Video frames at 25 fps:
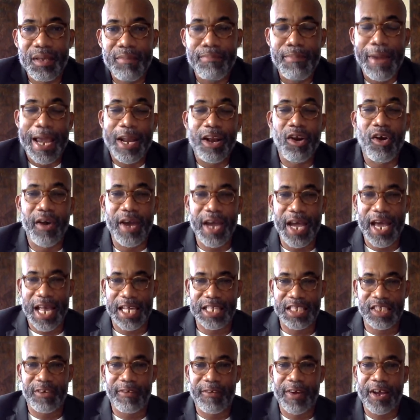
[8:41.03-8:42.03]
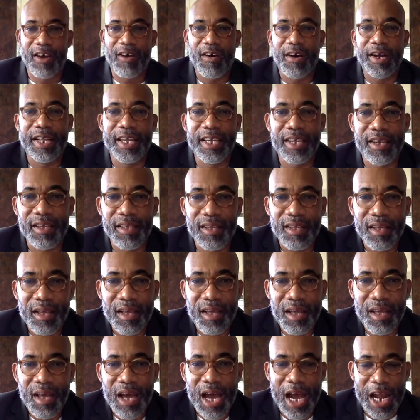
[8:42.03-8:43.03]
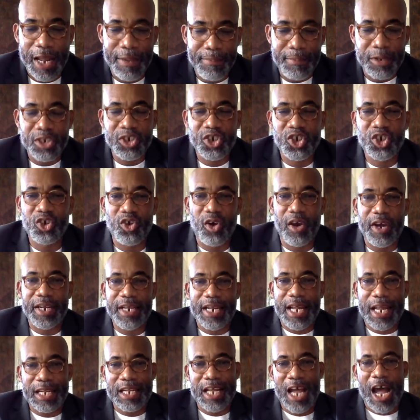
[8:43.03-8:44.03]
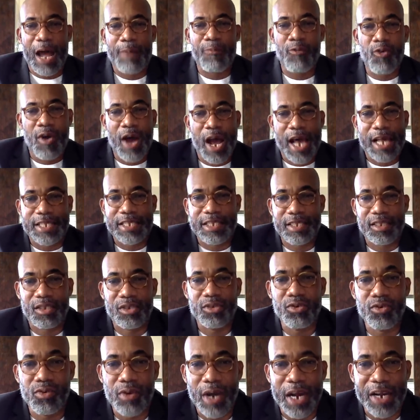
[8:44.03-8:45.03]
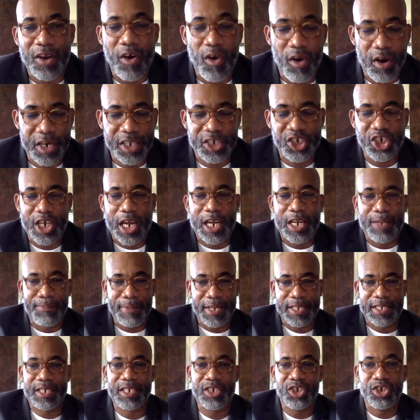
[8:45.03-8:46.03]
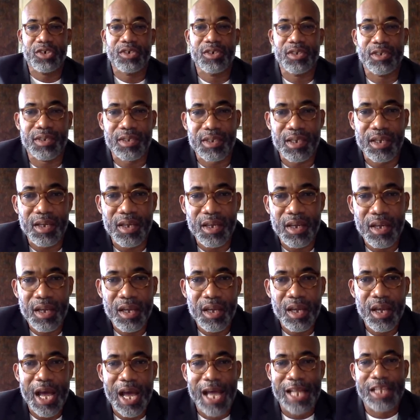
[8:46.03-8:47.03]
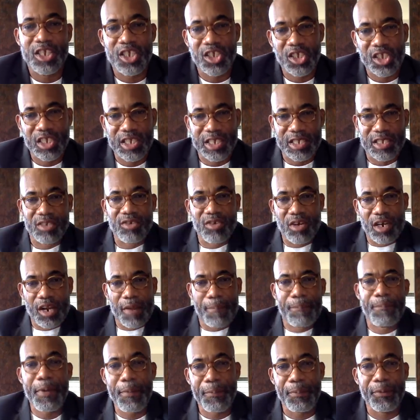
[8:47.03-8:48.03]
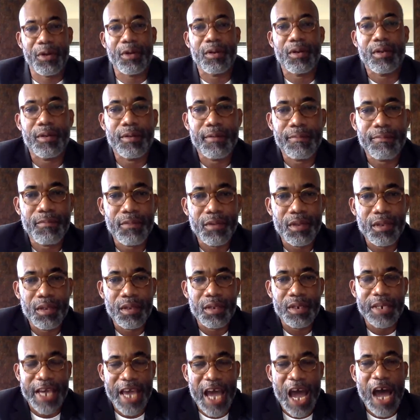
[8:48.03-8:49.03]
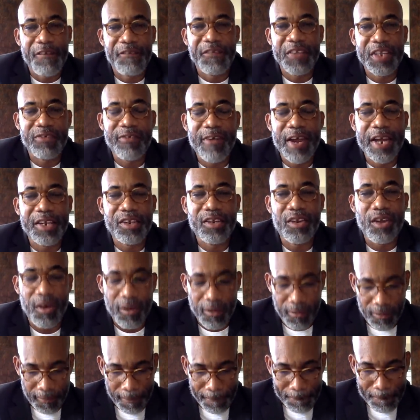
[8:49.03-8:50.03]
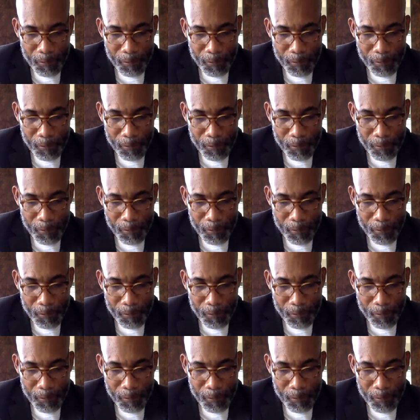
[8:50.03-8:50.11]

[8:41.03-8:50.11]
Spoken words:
My lawyer has the recording. And I'm ensuring that Gabu has it too. And all the chat messages. And certain other people. They have it right now.